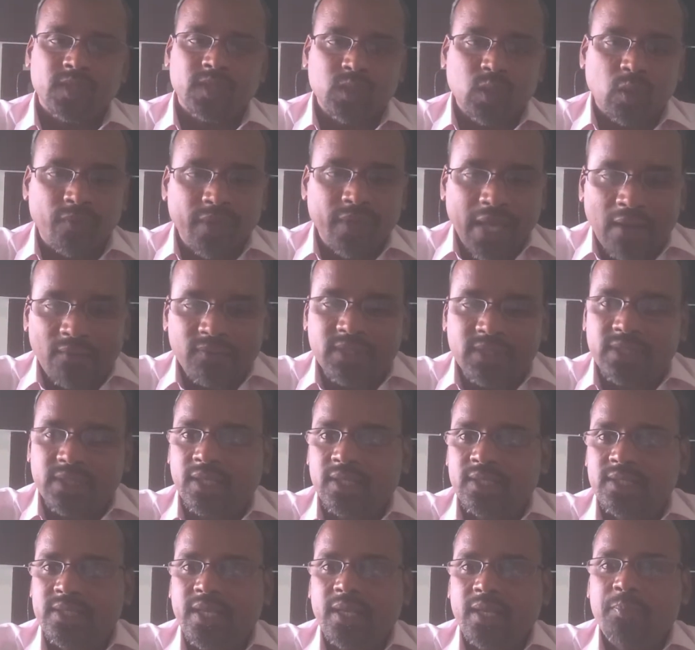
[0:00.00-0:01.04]
So we have
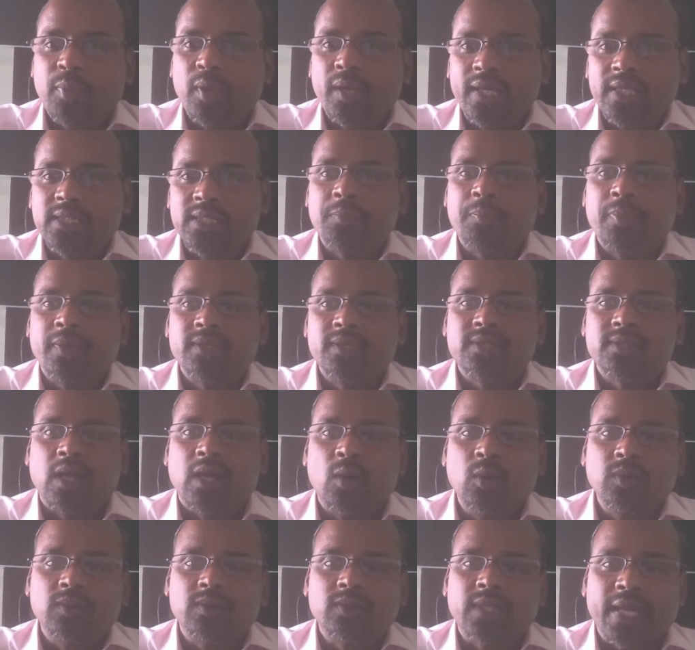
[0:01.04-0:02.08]
60 participants
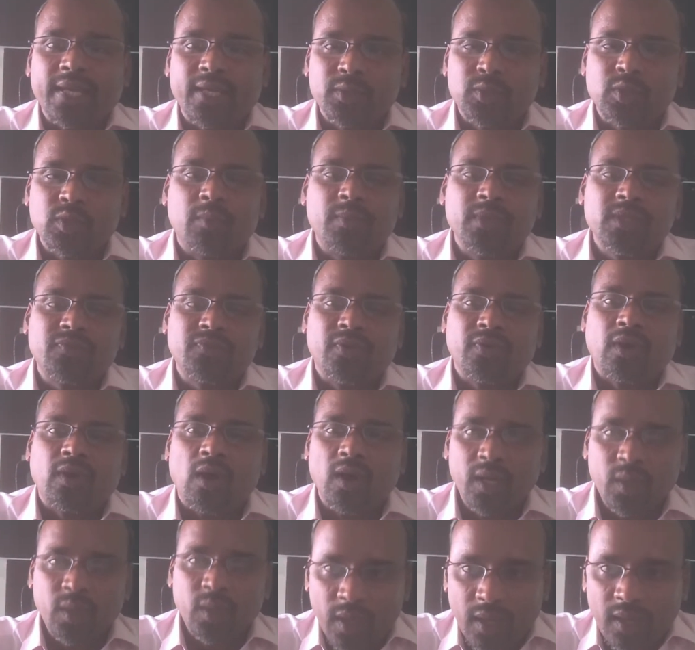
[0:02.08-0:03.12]
now. Thank you so much for
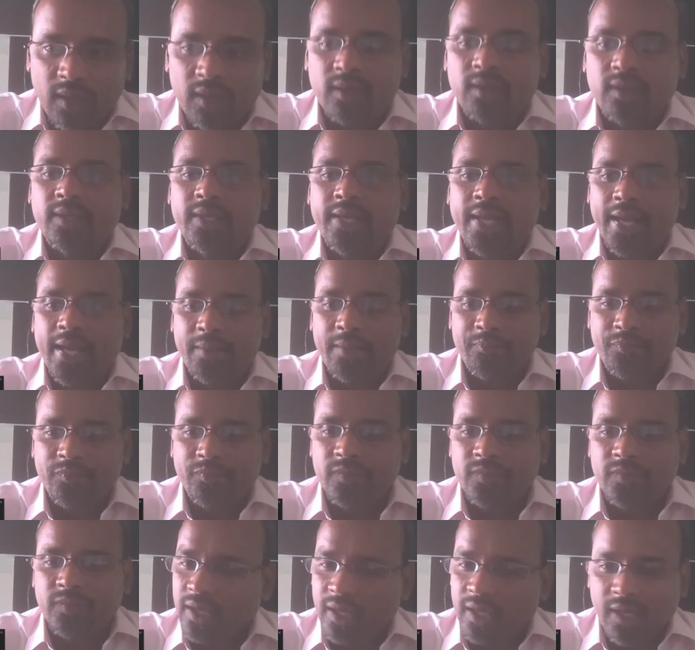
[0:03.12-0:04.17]
all your time.
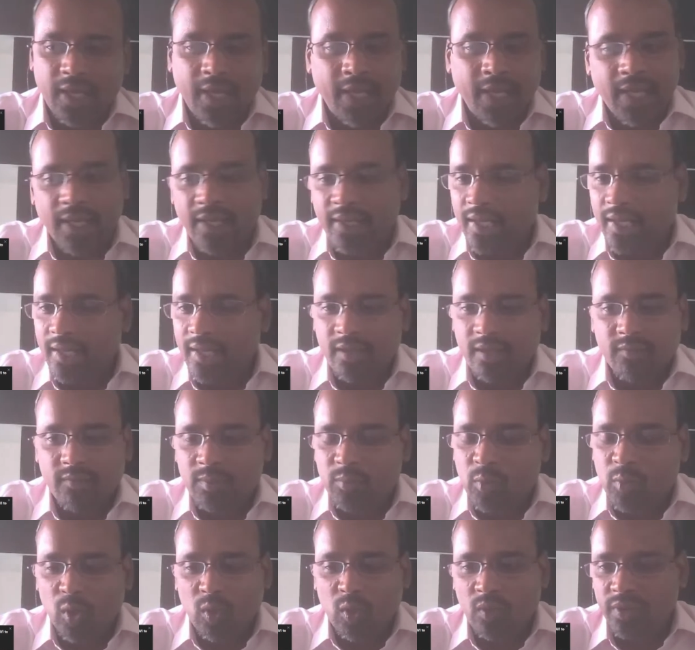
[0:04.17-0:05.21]
I can take
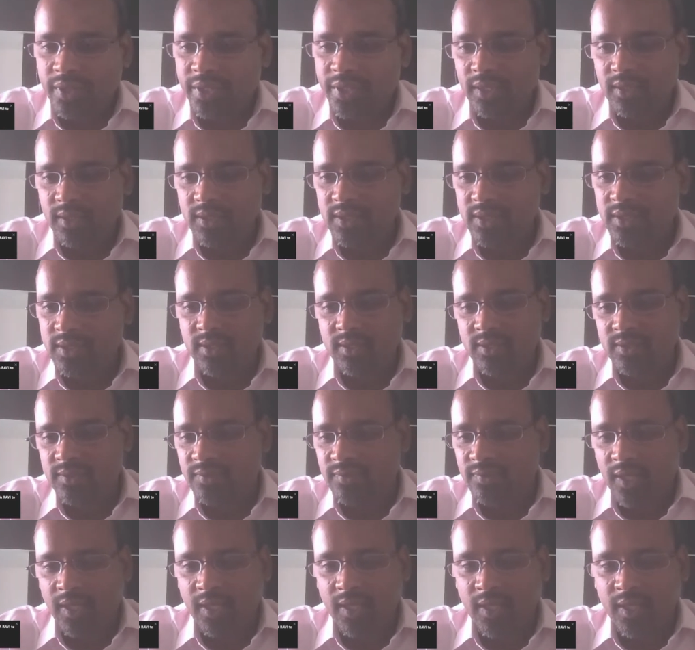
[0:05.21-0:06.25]
even more questions.
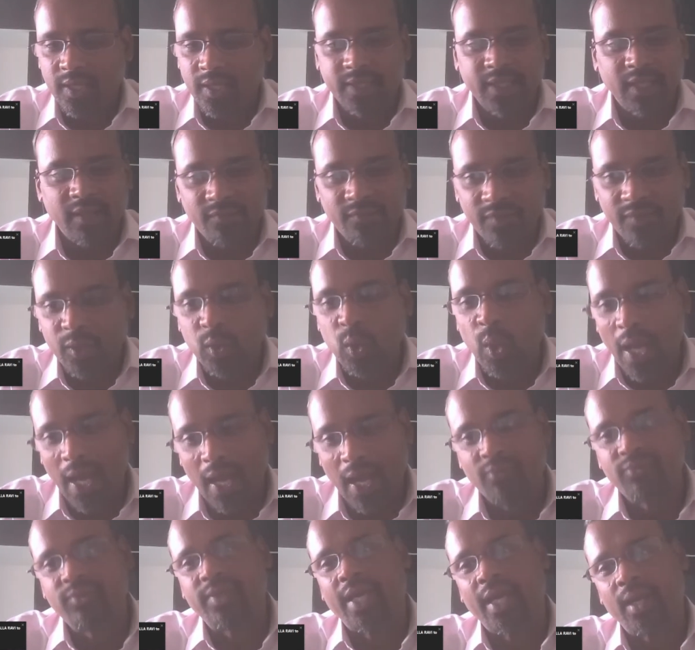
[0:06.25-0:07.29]
I think we do
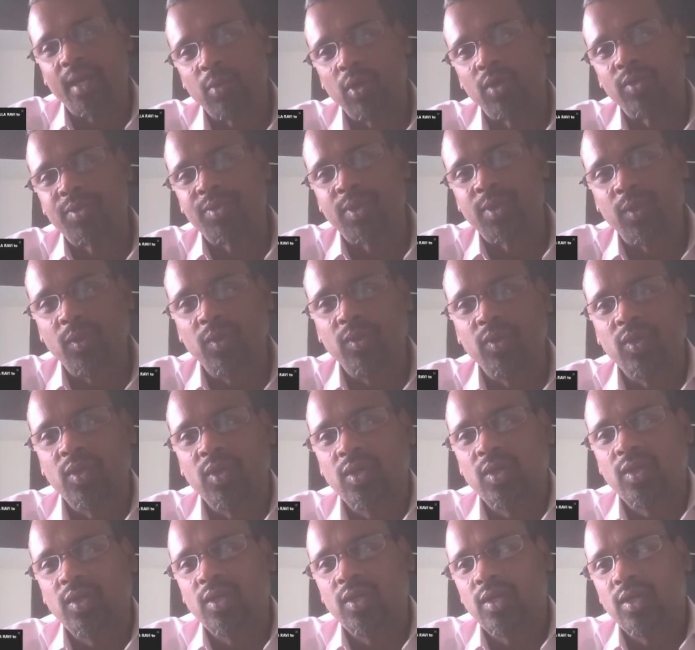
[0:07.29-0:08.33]
have time also.
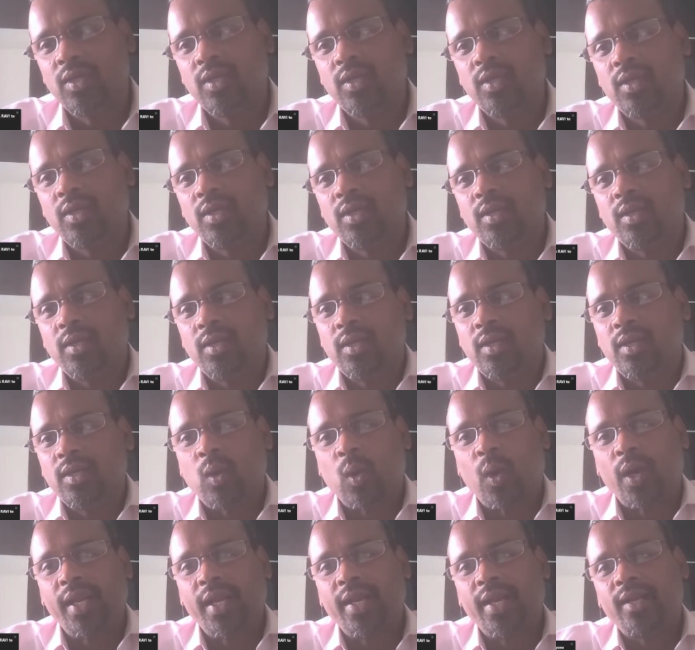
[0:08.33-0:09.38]

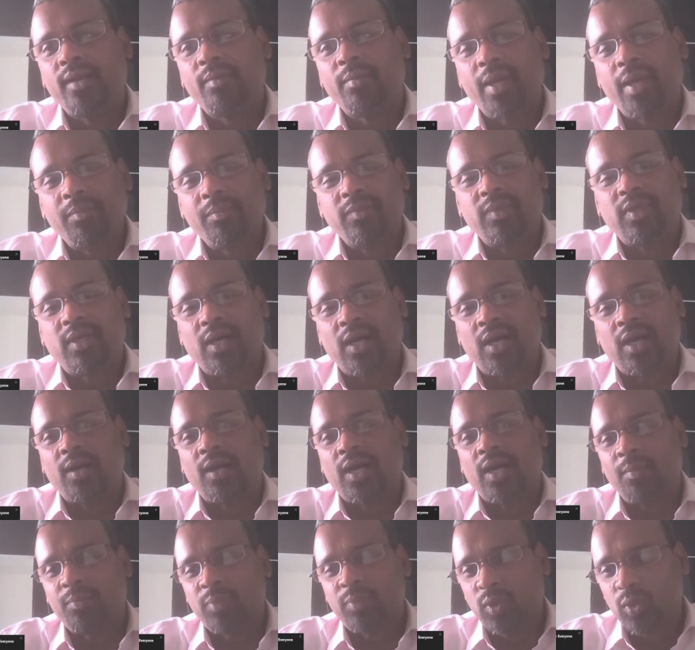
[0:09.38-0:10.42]
Coordinator ma'am,
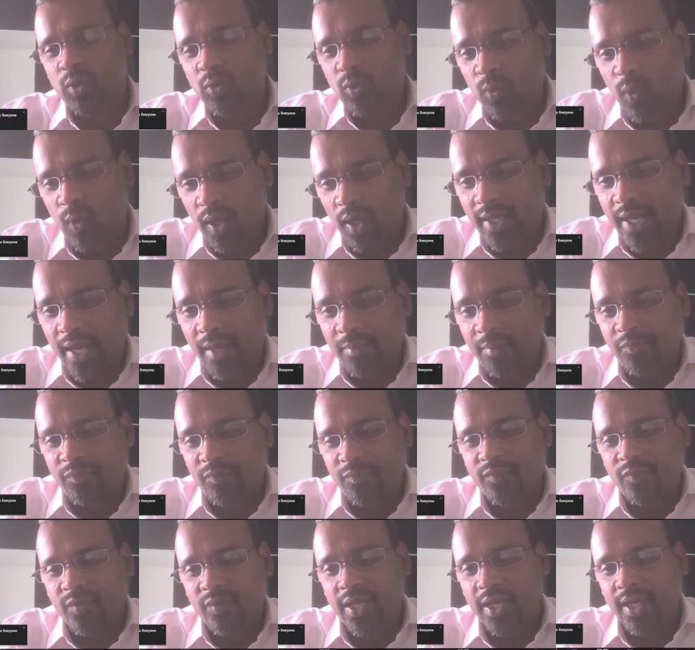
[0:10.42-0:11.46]
up to what time
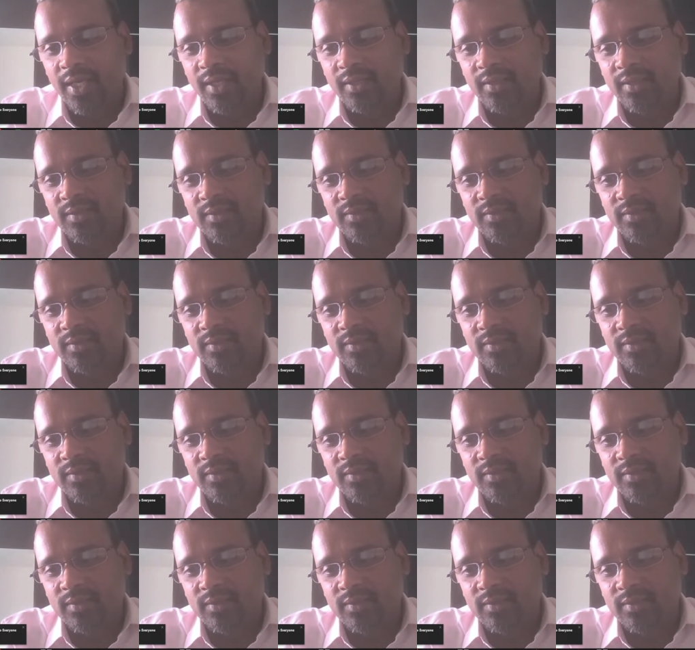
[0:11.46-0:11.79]
can?